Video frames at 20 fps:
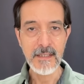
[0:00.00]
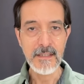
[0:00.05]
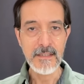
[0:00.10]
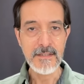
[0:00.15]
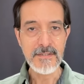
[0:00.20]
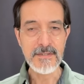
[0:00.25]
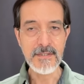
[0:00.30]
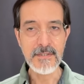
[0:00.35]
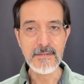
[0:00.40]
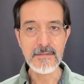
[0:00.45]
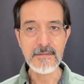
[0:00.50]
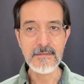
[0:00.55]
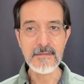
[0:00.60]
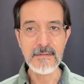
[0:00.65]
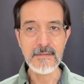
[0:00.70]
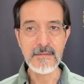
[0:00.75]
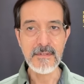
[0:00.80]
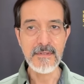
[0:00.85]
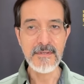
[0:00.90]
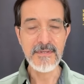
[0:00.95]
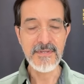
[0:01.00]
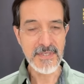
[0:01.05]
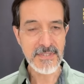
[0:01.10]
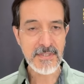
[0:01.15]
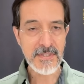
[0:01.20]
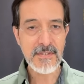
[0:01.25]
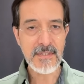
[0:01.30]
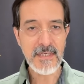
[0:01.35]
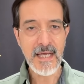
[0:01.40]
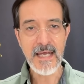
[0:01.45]
so this
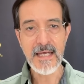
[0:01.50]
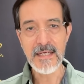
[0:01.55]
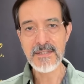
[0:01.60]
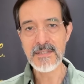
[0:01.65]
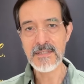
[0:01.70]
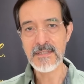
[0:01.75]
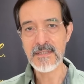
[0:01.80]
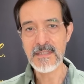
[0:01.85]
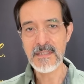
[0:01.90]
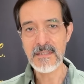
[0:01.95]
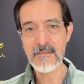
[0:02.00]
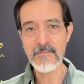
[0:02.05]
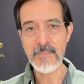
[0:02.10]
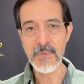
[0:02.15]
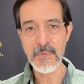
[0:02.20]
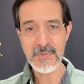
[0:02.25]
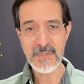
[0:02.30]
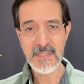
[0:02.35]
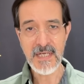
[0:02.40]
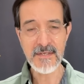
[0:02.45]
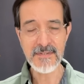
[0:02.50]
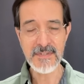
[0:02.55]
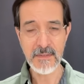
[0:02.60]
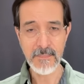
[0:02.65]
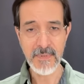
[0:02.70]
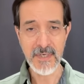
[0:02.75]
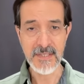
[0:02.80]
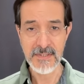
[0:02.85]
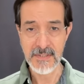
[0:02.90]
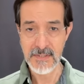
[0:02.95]
could actually boost housing
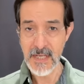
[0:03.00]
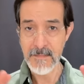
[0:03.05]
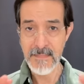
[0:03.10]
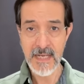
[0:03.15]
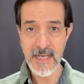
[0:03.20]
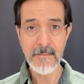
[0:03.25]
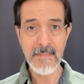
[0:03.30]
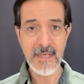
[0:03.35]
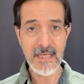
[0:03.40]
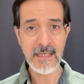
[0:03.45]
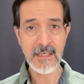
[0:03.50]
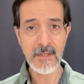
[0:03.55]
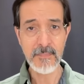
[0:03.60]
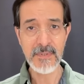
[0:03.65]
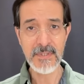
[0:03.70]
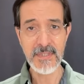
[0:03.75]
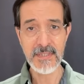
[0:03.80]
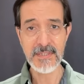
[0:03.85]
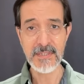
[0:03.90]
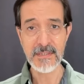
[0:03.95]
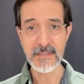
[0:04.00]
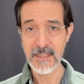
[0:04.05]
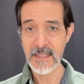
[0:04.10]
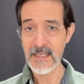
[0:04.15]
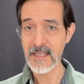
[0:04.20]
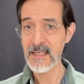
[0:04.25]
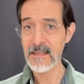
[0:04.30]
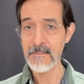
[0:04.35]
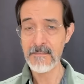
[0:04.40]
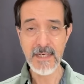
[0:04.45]
prices i'm not making a prediction
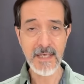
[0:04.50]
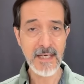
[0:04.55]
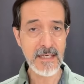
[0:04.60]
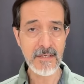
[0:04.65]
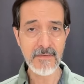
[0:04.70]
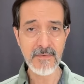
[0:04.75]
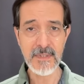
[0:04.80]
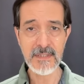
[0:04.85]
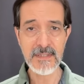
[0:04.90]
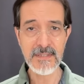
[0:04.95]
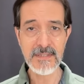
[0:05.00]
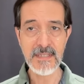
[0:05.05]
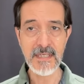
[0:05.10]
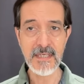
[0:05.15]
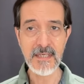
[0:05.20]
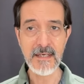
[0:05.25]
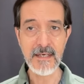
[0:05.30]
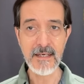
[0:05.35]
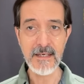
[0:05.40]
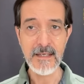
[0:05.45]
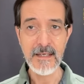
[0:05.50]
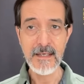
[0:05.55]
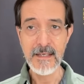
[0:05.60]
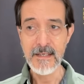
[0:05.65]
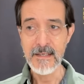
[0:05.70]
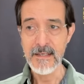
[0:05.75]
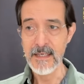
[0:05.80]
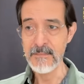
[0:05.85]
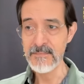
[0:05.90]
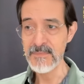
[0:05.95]
again i'm not a real estate guy
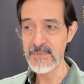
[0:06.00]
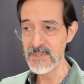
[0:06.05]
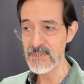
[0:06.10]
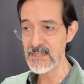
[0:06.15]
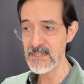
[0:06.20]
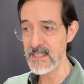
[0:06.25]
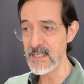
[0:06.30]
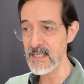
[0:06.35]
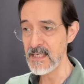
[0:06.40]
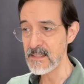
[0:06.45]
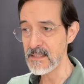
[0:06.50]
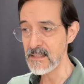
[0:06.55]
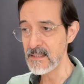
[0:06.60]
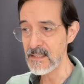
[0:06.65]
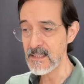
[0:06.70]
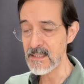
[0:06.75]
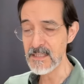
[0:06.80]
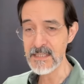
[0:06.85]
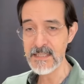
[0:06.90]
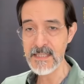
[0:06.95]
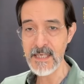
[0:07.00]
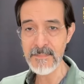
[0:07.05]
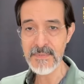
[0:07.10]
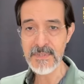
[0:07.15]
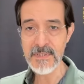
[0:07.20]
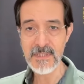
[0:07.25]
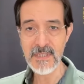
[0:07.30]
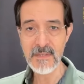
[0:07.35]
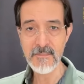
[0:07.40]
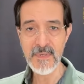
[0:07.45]
i'm just saying that the
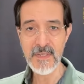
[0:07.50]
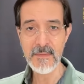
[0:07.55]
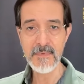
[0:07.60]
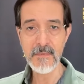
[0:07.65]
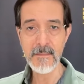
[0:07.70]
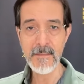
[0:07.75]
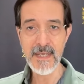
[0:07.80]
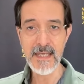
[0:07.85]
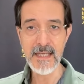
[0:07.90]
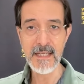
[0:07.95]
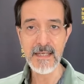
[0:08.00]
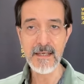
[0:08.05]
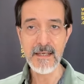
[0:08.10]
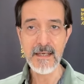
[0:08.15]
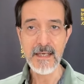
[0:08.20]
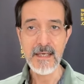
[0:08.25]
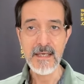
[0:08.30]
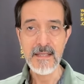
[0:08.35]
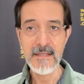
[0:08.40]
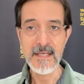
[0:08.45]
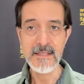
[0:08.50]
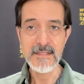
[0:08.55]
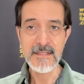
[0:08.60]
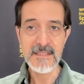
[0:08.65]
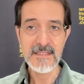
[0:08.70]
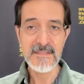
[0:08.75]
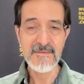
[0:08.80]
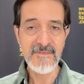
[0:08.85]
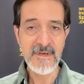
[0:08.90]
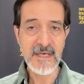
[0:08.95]
assumption that people make that
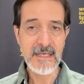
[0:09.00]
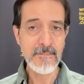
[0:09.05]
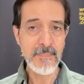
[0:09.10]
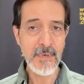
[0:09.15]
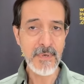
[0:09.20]
this fed